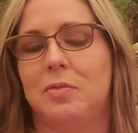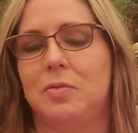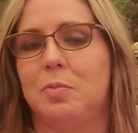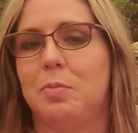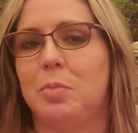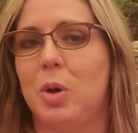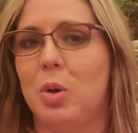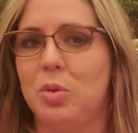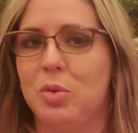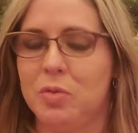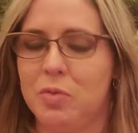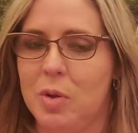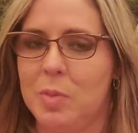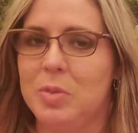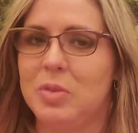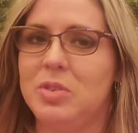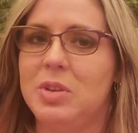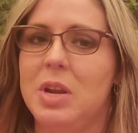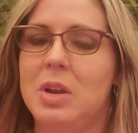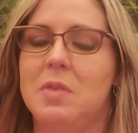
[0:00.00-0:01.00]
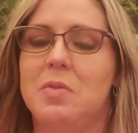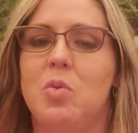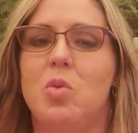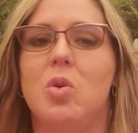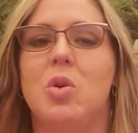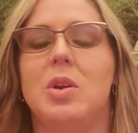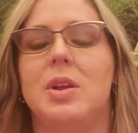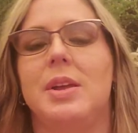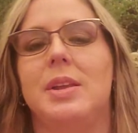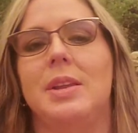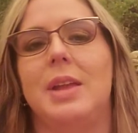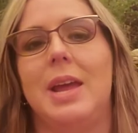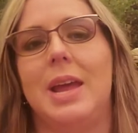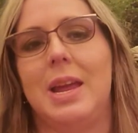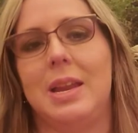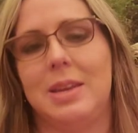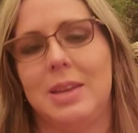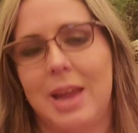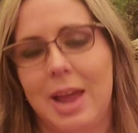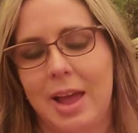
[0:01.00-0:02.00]
both from the state of Oregon
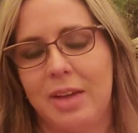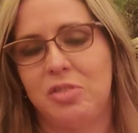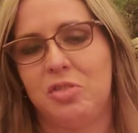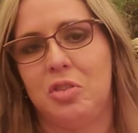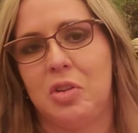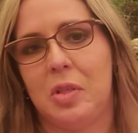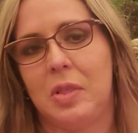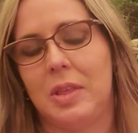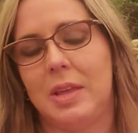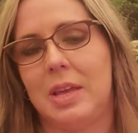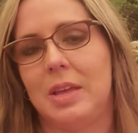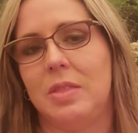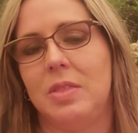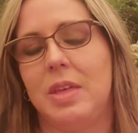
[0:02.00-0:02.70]
and nationally,